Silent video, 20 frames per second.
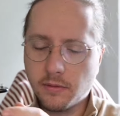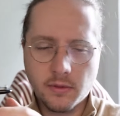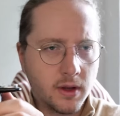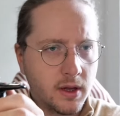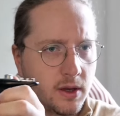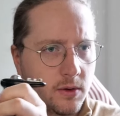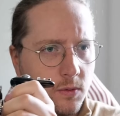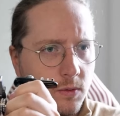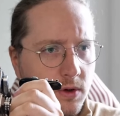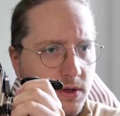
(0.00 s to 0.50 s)

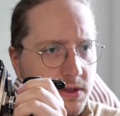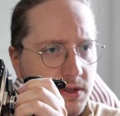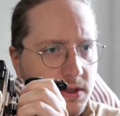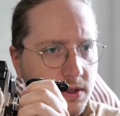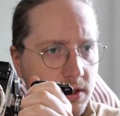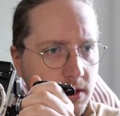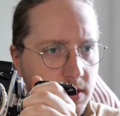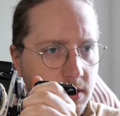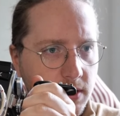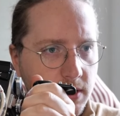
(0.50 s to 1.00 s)

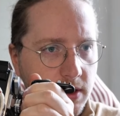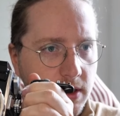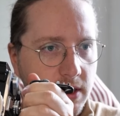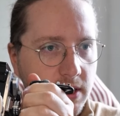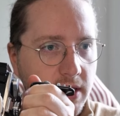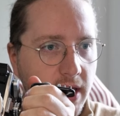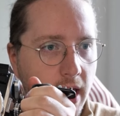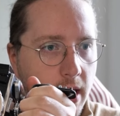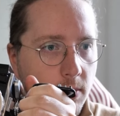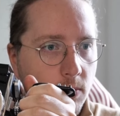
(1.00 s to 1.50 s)
it
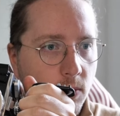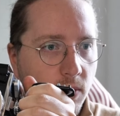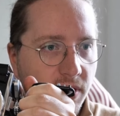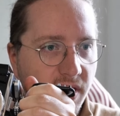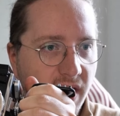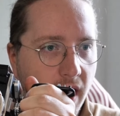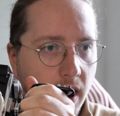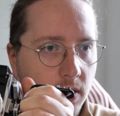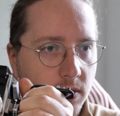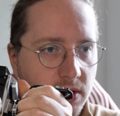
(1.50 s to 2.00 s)
came
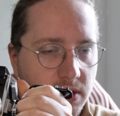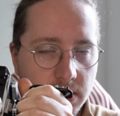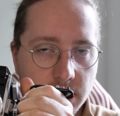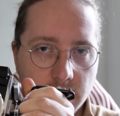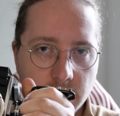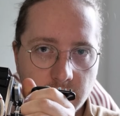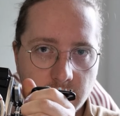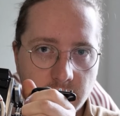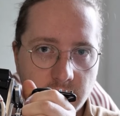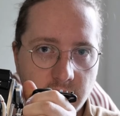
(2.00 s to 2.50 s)
without
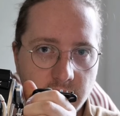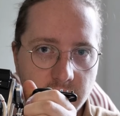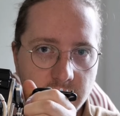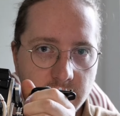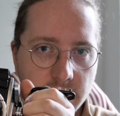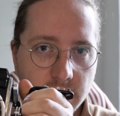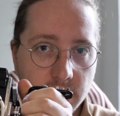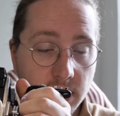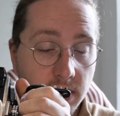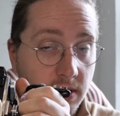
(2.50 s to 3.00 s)

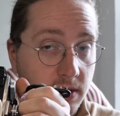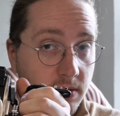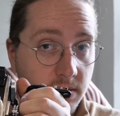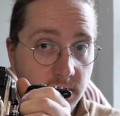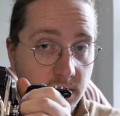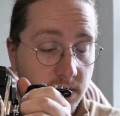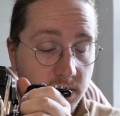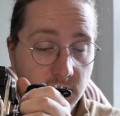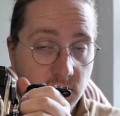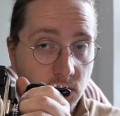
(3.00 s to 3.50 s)
this
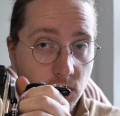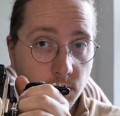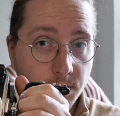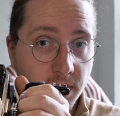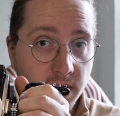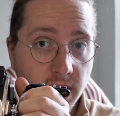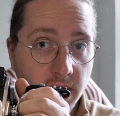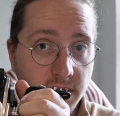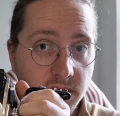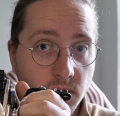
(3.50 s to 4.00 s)
super
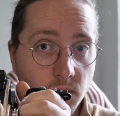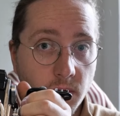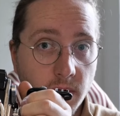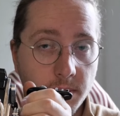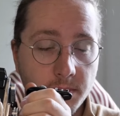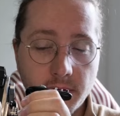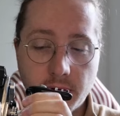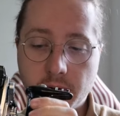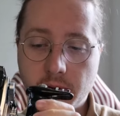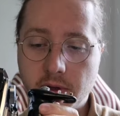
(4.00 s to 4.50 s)
nice
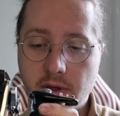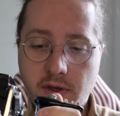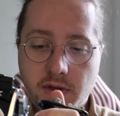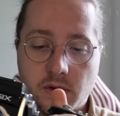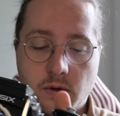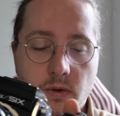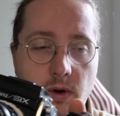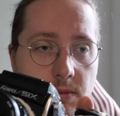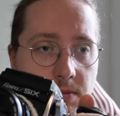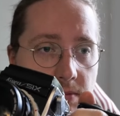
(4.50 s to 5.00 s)
grip. This
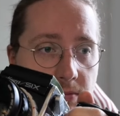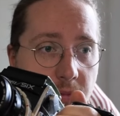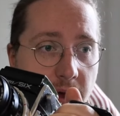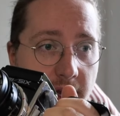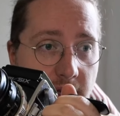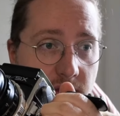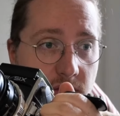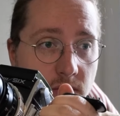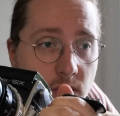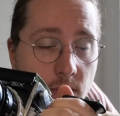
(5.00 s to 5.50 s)
grip
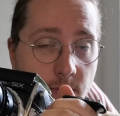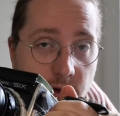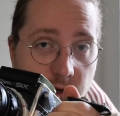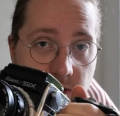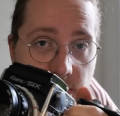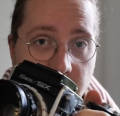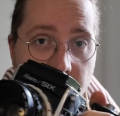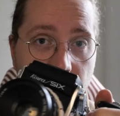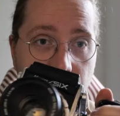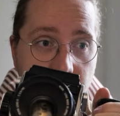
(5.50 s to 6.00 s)
makes so much
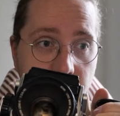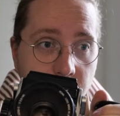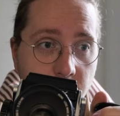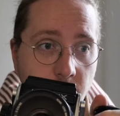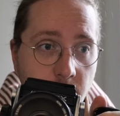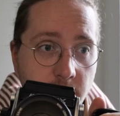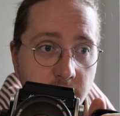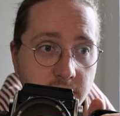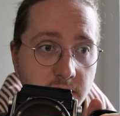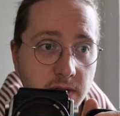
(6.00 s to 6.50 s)
sense for
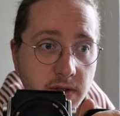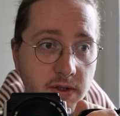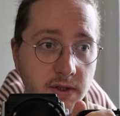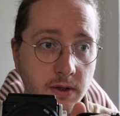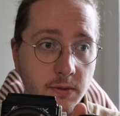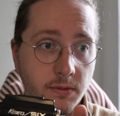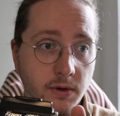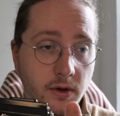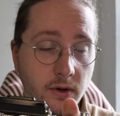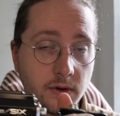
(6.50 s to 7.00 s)
this
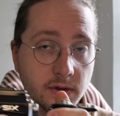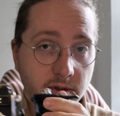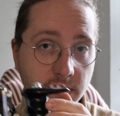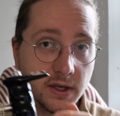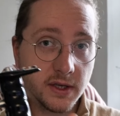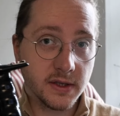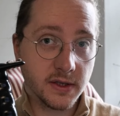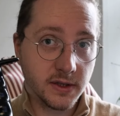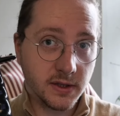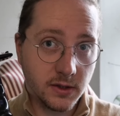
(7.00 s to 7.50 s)
system, because
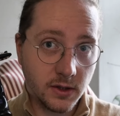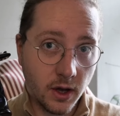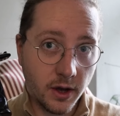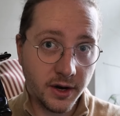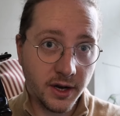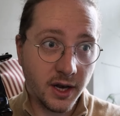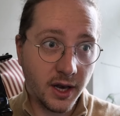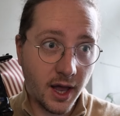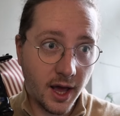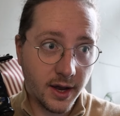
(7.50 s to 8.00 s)
this is not
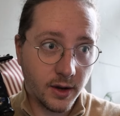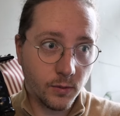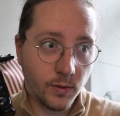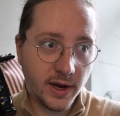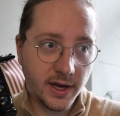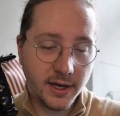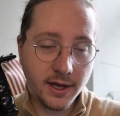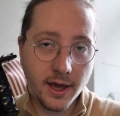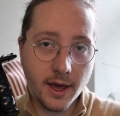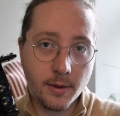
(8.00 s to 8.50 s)
a
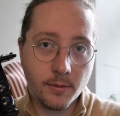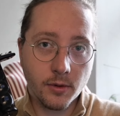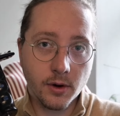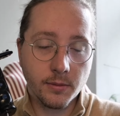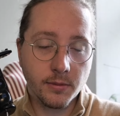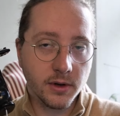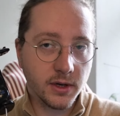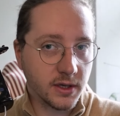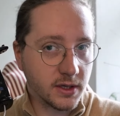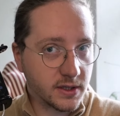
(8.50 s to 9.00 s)
lightweight camera,
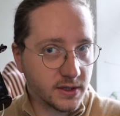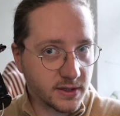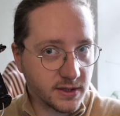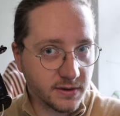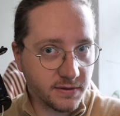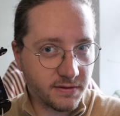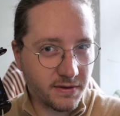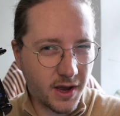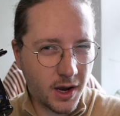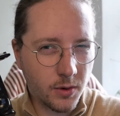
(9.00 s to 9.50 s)
but it is a
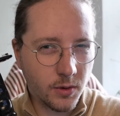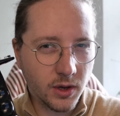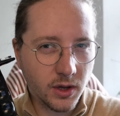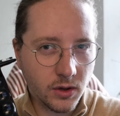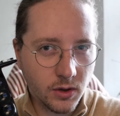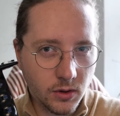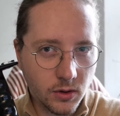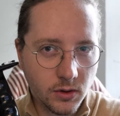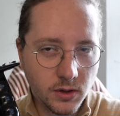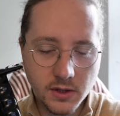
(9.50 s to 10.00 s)
very
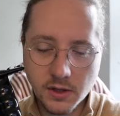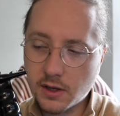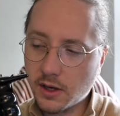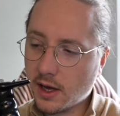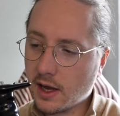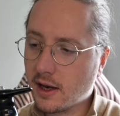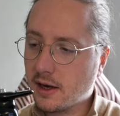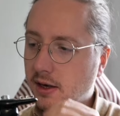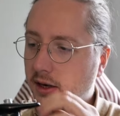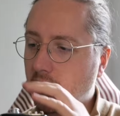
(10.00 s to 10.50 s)
good
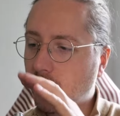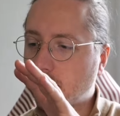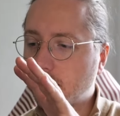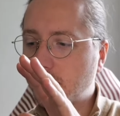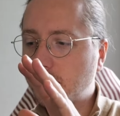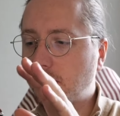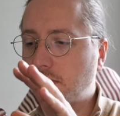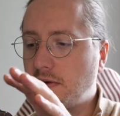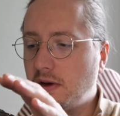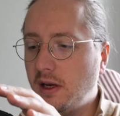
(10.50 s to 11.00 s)
and
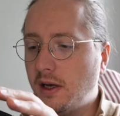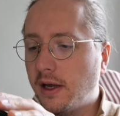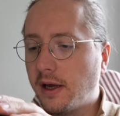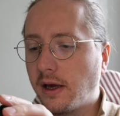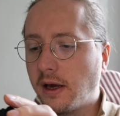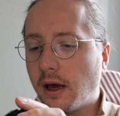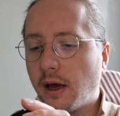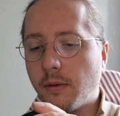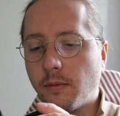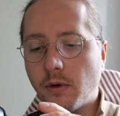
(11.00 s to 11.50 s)
nice feeling
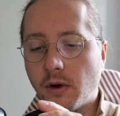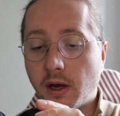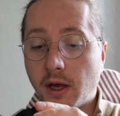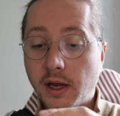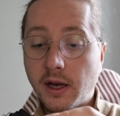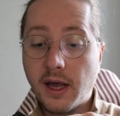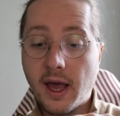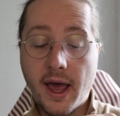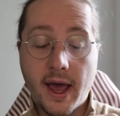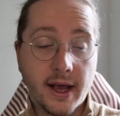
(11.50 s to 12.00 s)
camera.
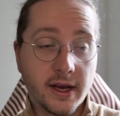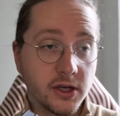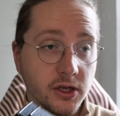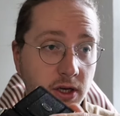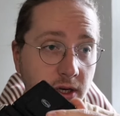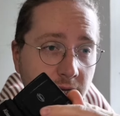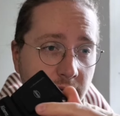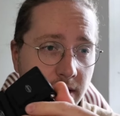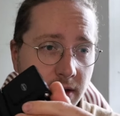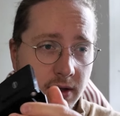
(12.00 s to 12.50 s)
And
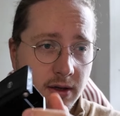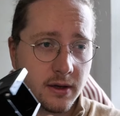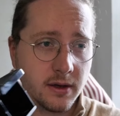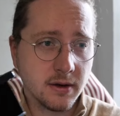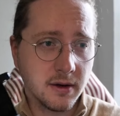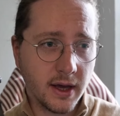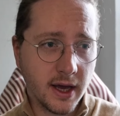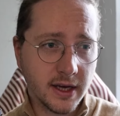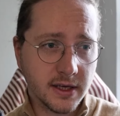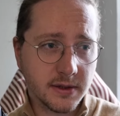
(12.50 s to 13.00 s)
actually,
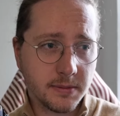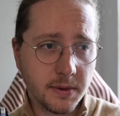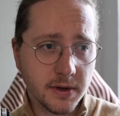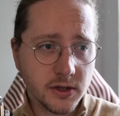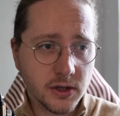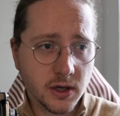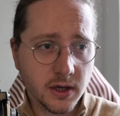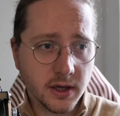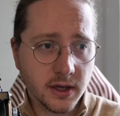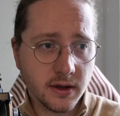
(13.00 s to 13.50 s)

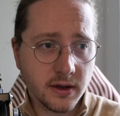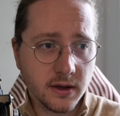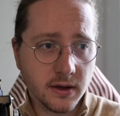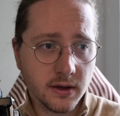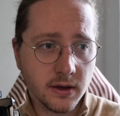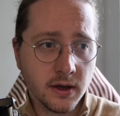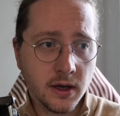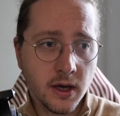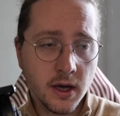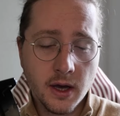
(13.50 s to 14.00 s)
especially
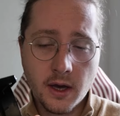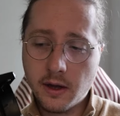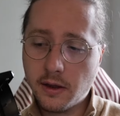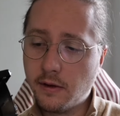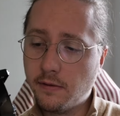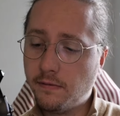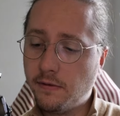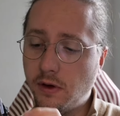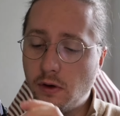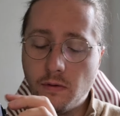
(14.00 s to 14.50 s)
the
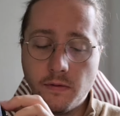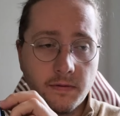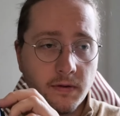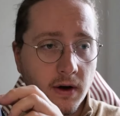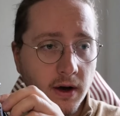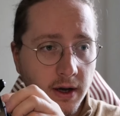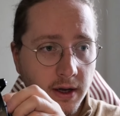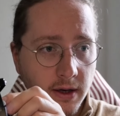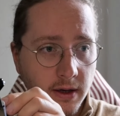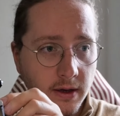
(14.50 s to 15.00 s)

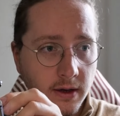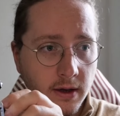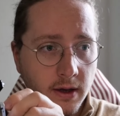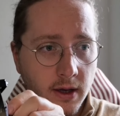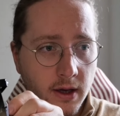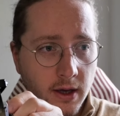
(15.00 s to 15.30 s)
viewfinder